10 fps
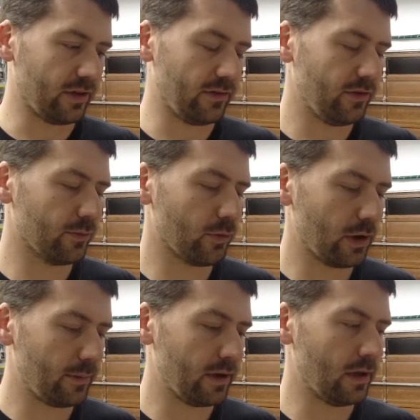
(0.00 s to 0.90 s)
I've used them quite
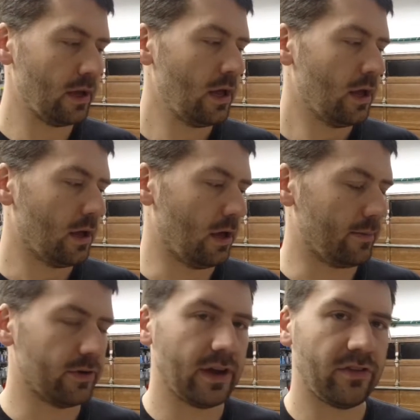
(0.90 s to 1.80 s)
a bit.
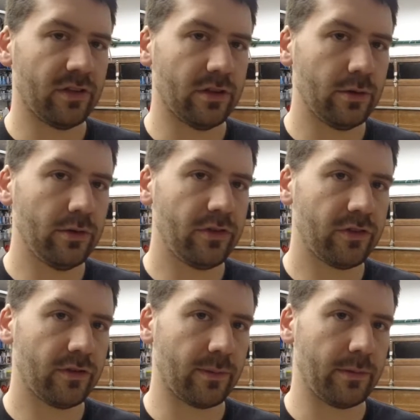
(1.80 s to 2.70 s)
They're nice and
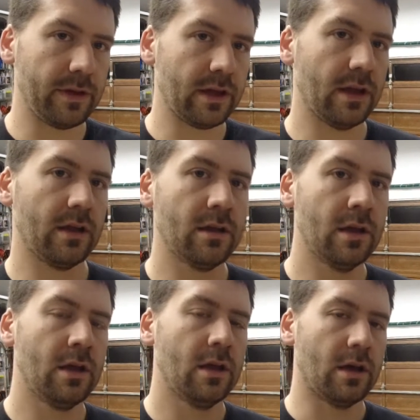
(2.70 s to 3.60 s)
loose from the beginning,
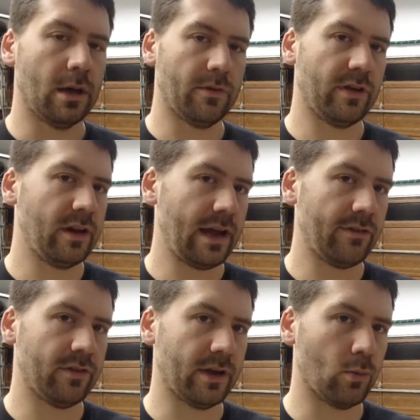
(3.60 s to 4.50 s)
so I didn't have
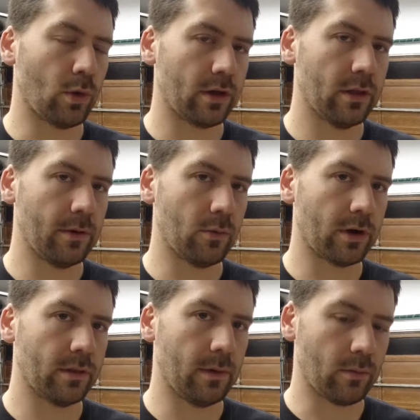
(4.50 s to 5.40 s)
to like work
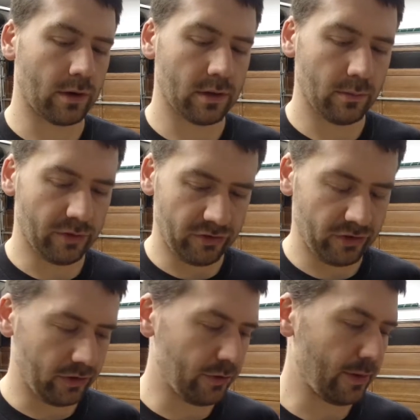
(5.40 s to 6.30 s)
them,
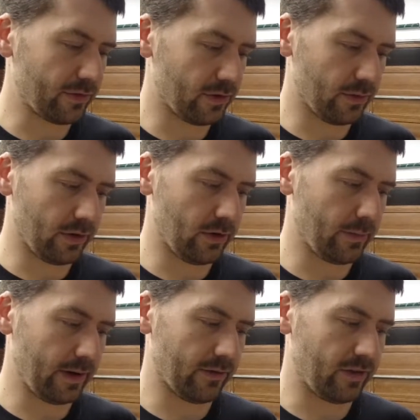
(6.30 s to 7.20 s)
which you do have to do with a new
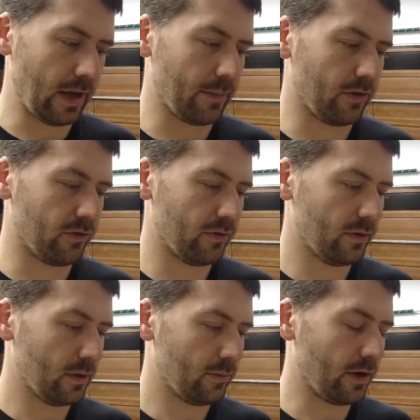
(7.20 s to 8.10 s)
pair of snap-on
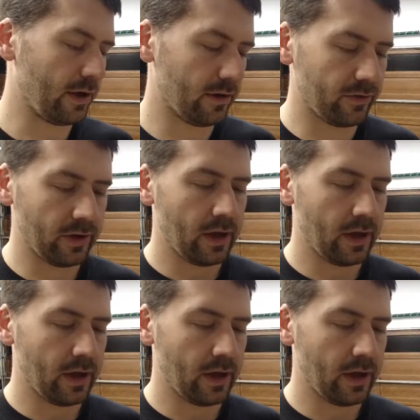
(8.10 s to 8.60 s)
pliers.